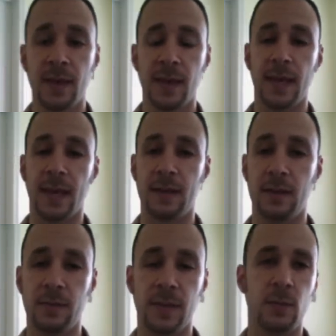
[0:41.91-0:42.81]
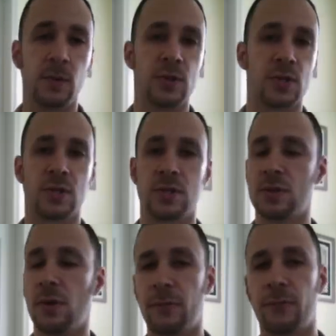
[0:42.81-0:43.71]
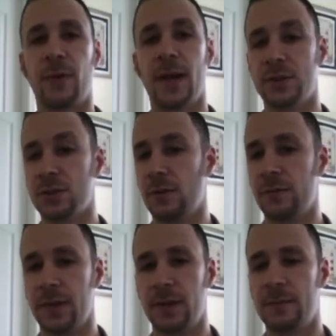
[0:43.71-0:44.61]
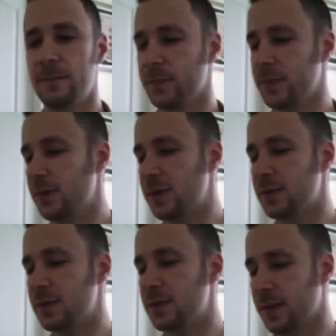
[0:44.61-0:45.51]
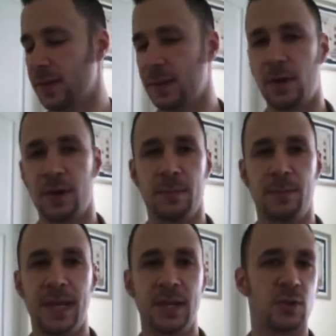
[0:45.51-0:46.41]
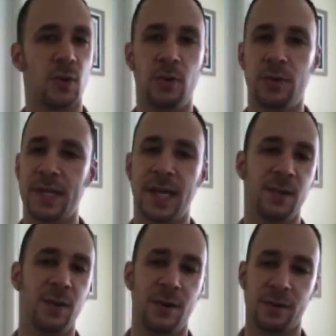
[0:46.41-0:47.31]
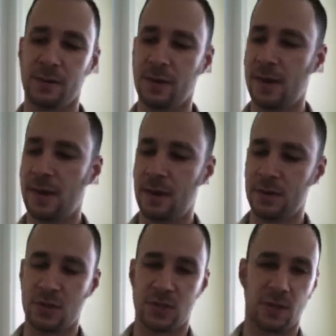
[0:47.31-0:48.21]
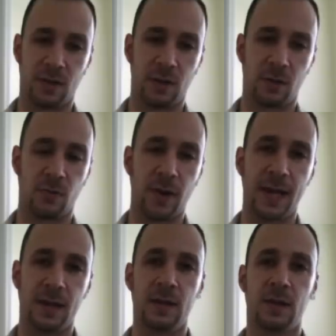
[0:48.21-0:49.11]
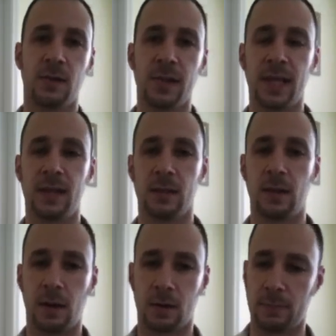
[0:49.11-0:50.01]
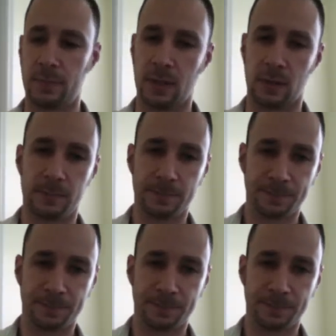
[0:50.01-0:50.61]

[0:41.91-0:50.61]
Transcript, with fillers: and they were just so fresh over there. You could drink them on the beach all day long. Just a, a great clean lager beer.